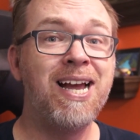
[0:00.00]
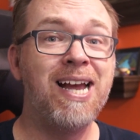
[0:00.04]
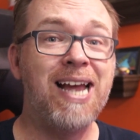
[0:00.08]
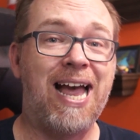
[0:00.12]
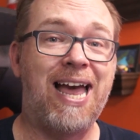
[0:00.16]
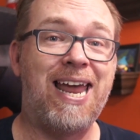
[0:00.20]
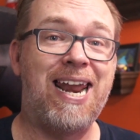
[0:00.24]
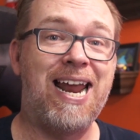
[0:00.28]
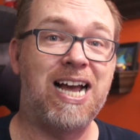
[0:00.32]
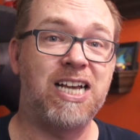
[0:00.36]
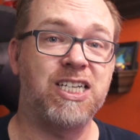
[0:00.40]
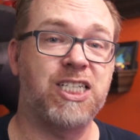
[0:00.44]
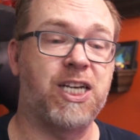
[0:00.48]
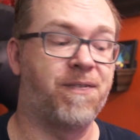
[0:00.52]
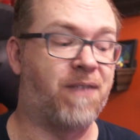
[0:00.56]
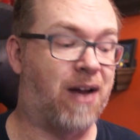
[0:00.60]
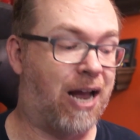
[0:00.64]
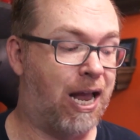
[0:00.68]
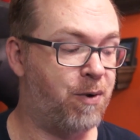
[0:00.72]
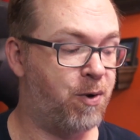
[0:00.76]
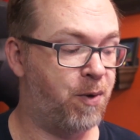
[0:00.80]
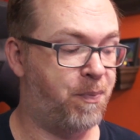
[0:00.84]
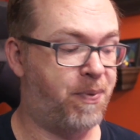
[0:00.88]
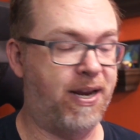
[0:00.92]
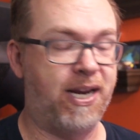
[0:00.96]
and asked if
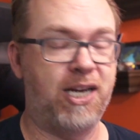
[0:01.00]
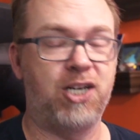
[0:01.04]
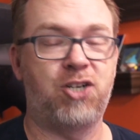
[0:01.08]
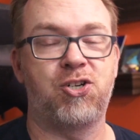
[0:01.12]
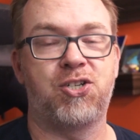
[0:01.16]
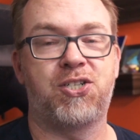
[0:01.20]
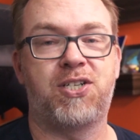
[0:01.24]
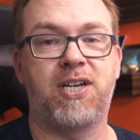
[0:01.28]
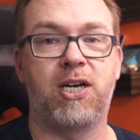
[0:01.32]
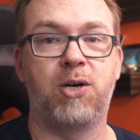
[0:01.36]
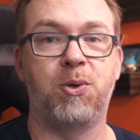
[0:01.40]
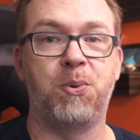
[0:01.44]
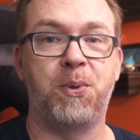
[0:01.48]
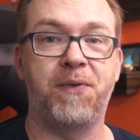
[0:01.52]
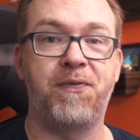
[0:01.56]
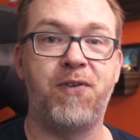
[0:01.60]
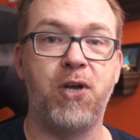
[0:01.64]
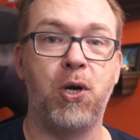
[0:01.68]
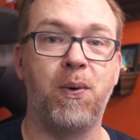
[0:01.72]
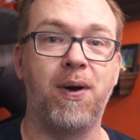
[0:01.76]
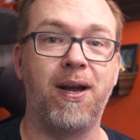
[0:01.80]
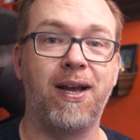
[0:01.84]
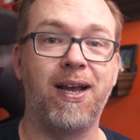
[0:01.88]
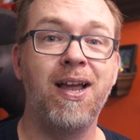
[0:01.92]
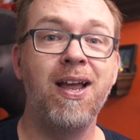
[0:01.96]
I would be interested in
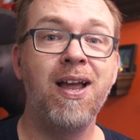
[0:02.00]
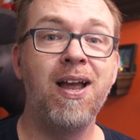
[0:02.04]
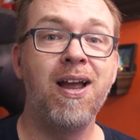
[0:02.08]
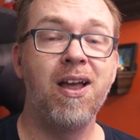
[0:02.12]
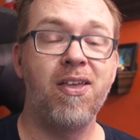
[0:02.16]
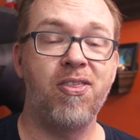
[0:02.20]
reviewing